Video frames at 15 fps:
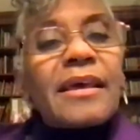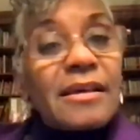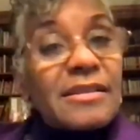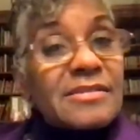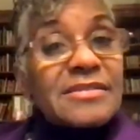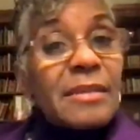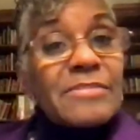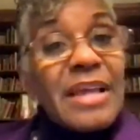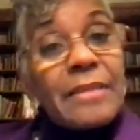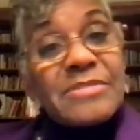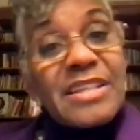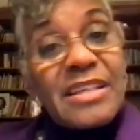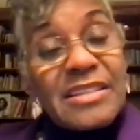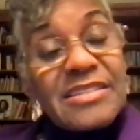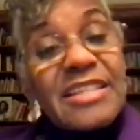Sometimes
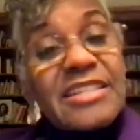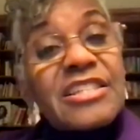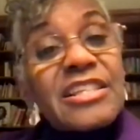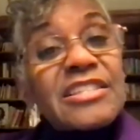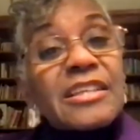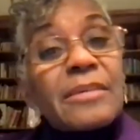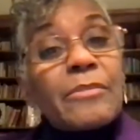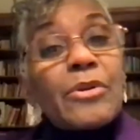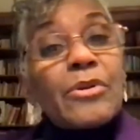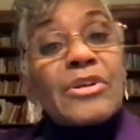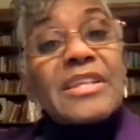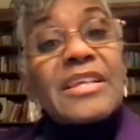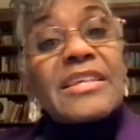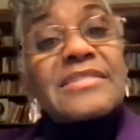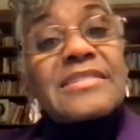in indigenous
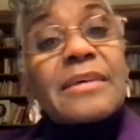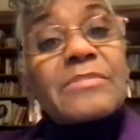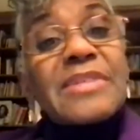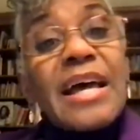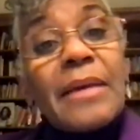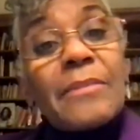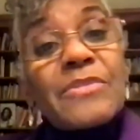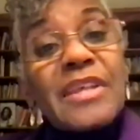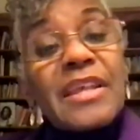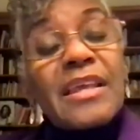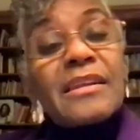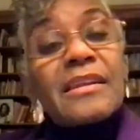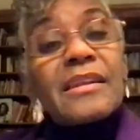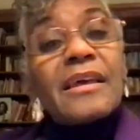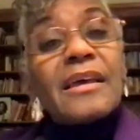communities, sometimes
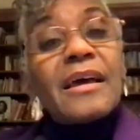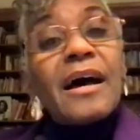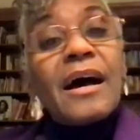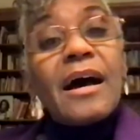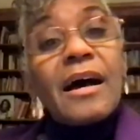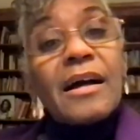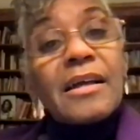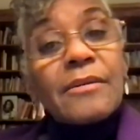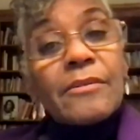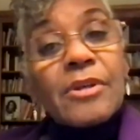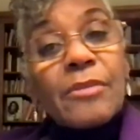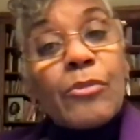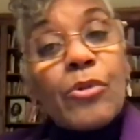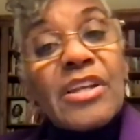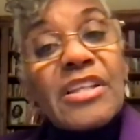in
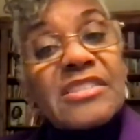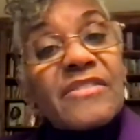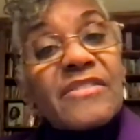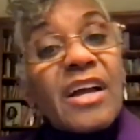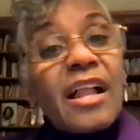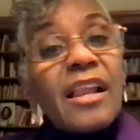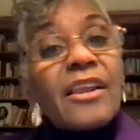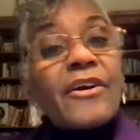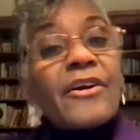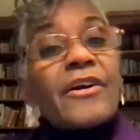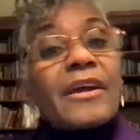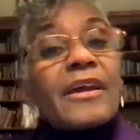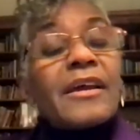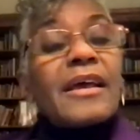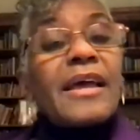communities of color,
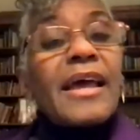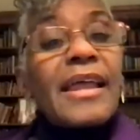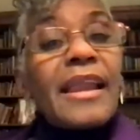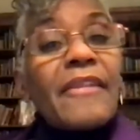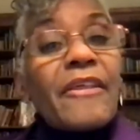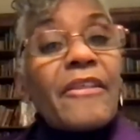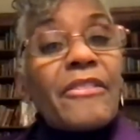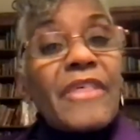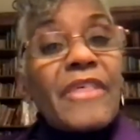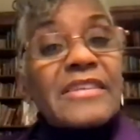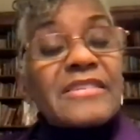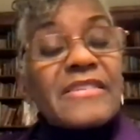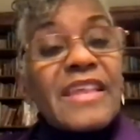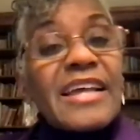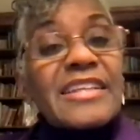and other things
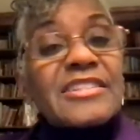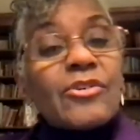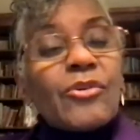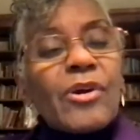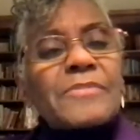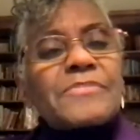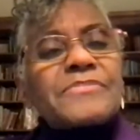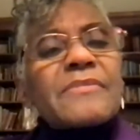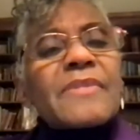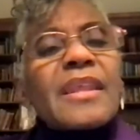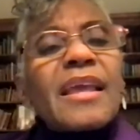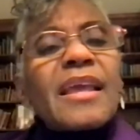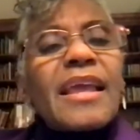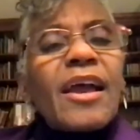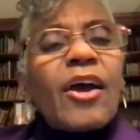of that sort.
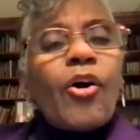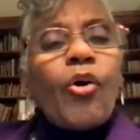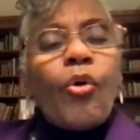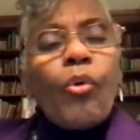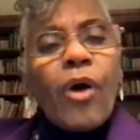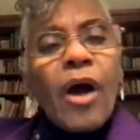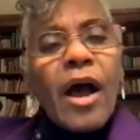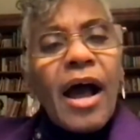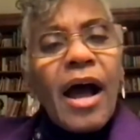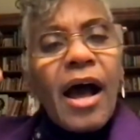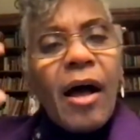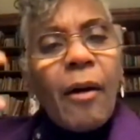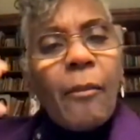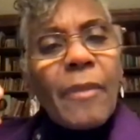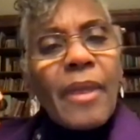
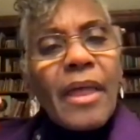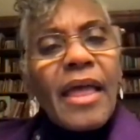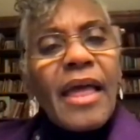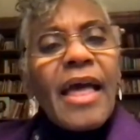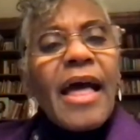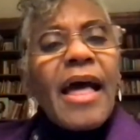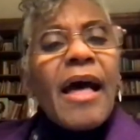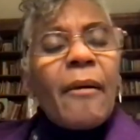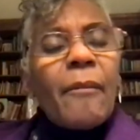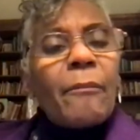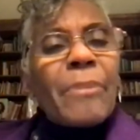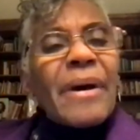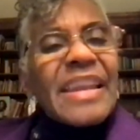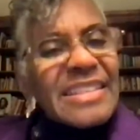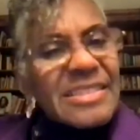
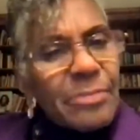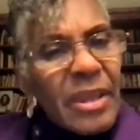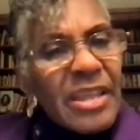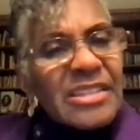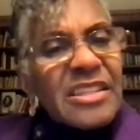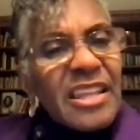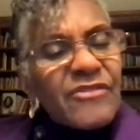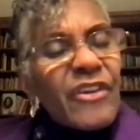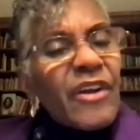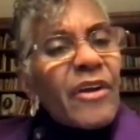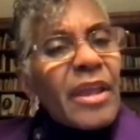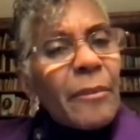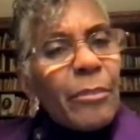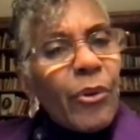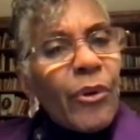But it's
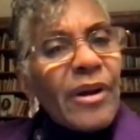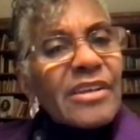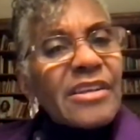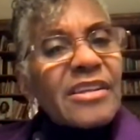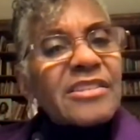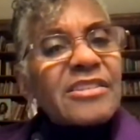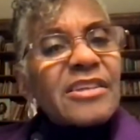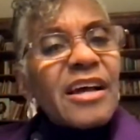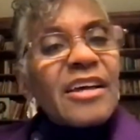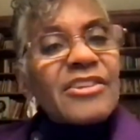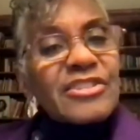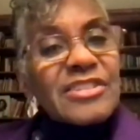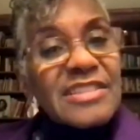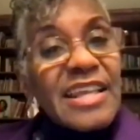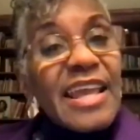very important to
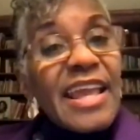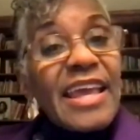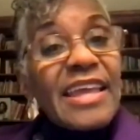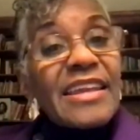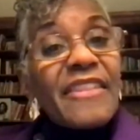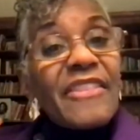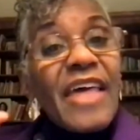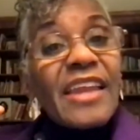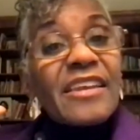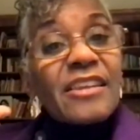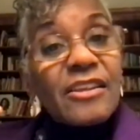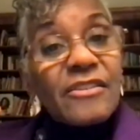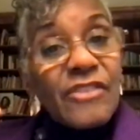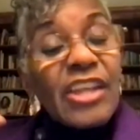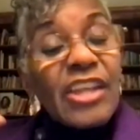understand that
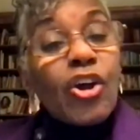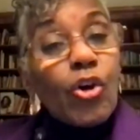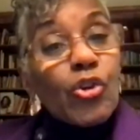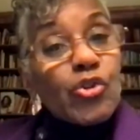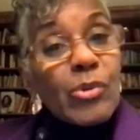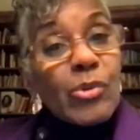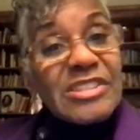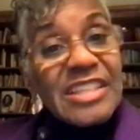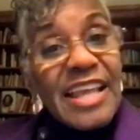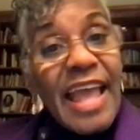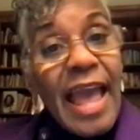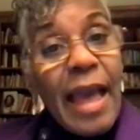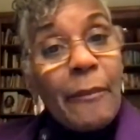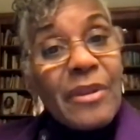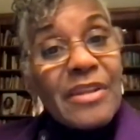code switching
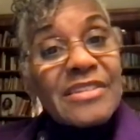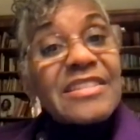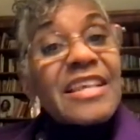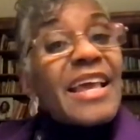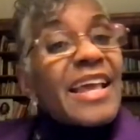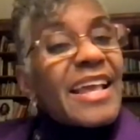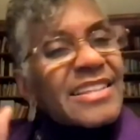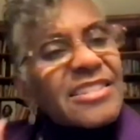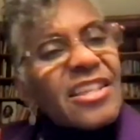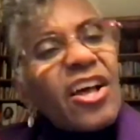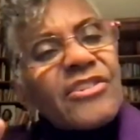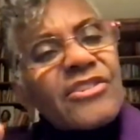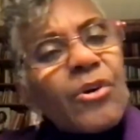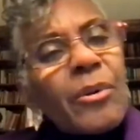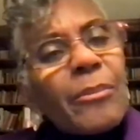happens. It's
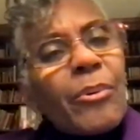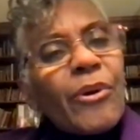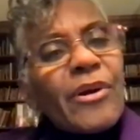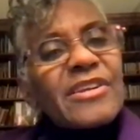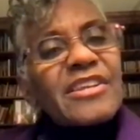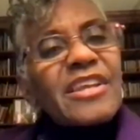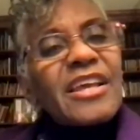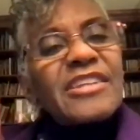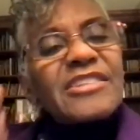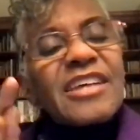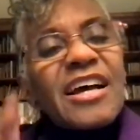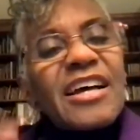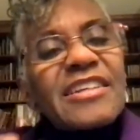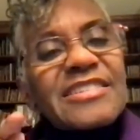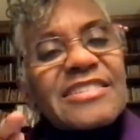also important
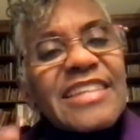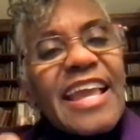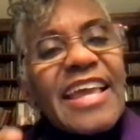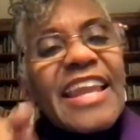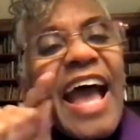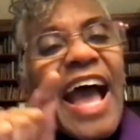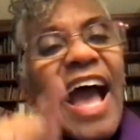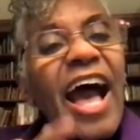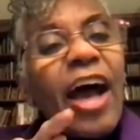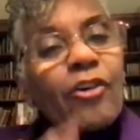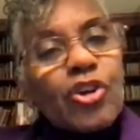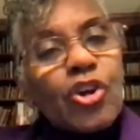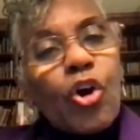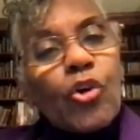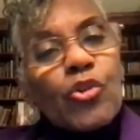to understand how
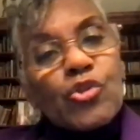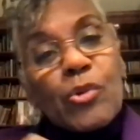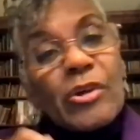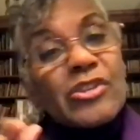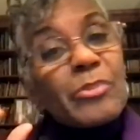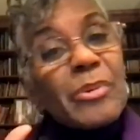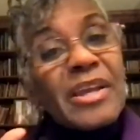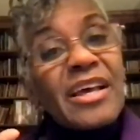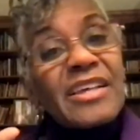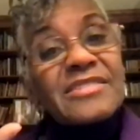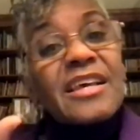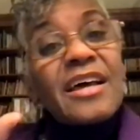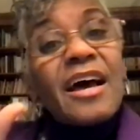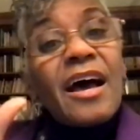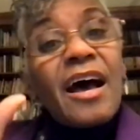to code switch, because
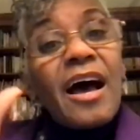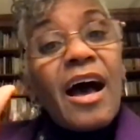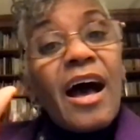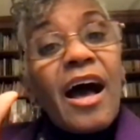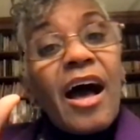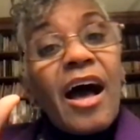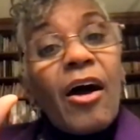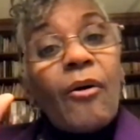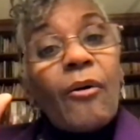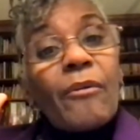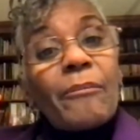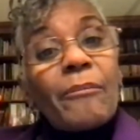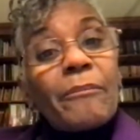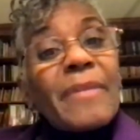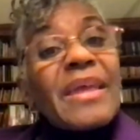
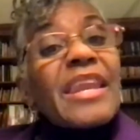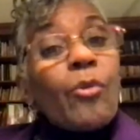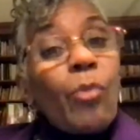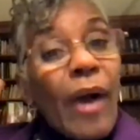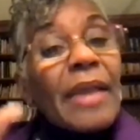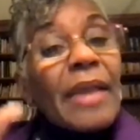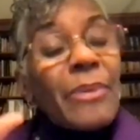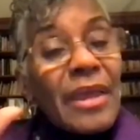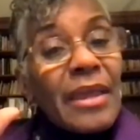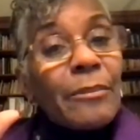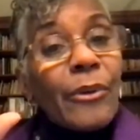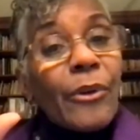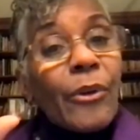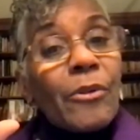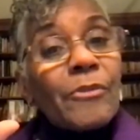many white
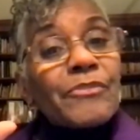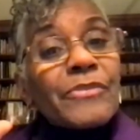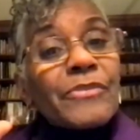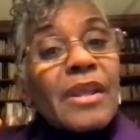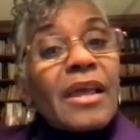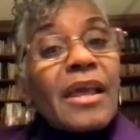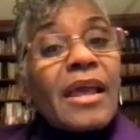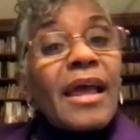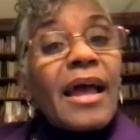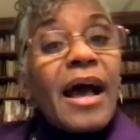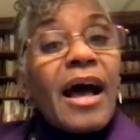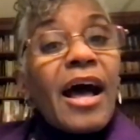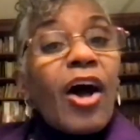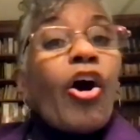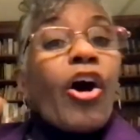people
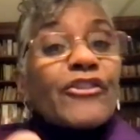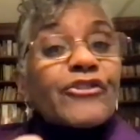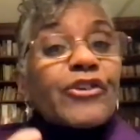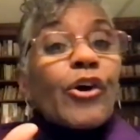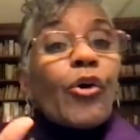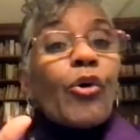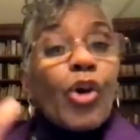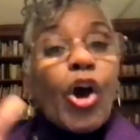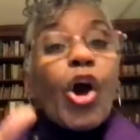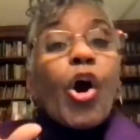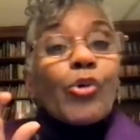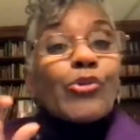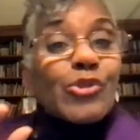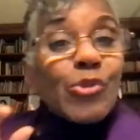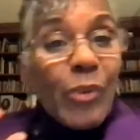also
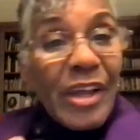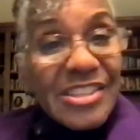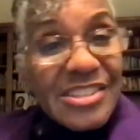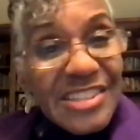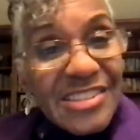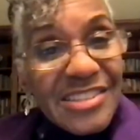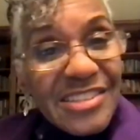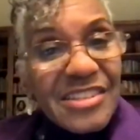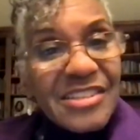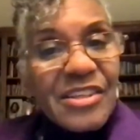code switch.